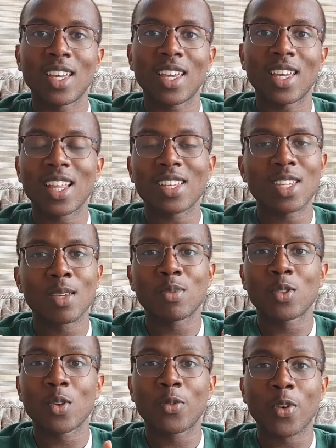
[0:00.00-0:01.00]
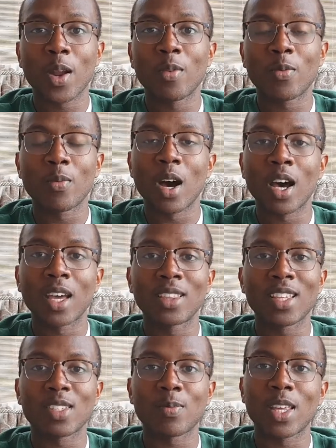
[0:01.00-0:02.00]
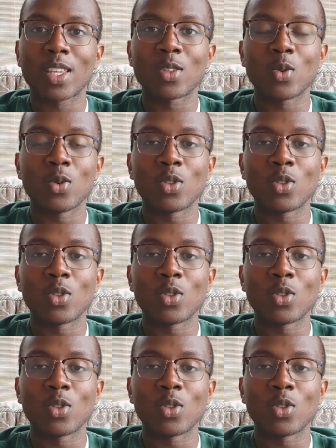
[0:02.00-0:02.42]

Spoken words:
In that same sort of frame of mind, there's a place called